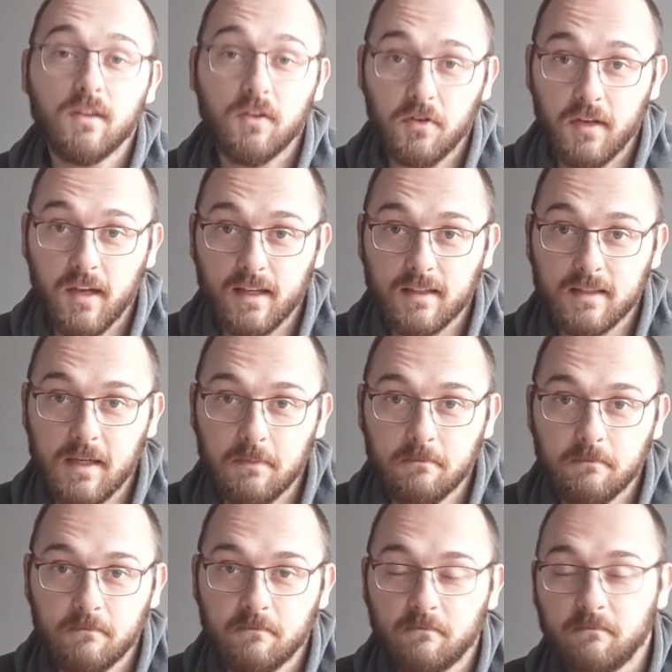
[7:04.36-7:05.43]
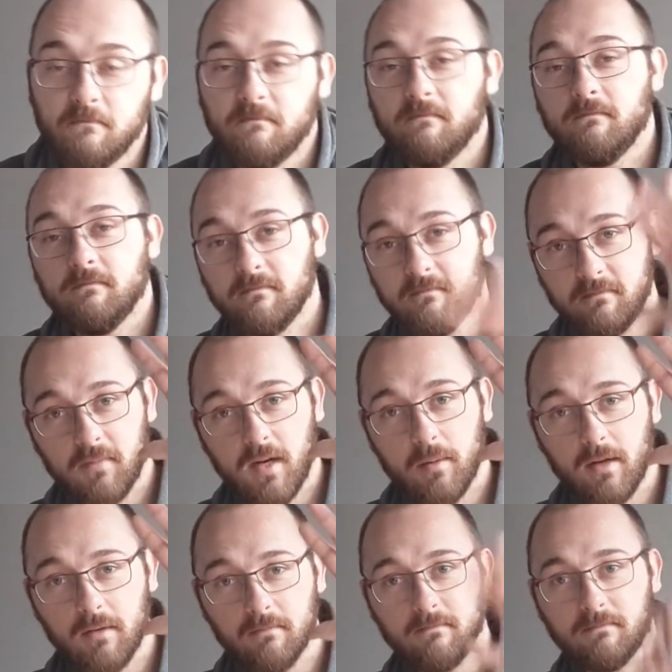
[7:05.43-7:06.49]
lot next time. Bye
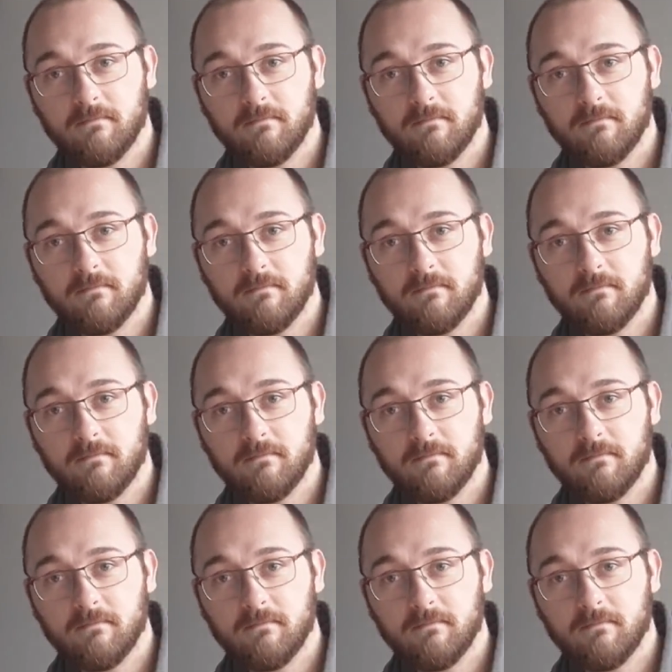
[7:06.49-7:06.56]
bye.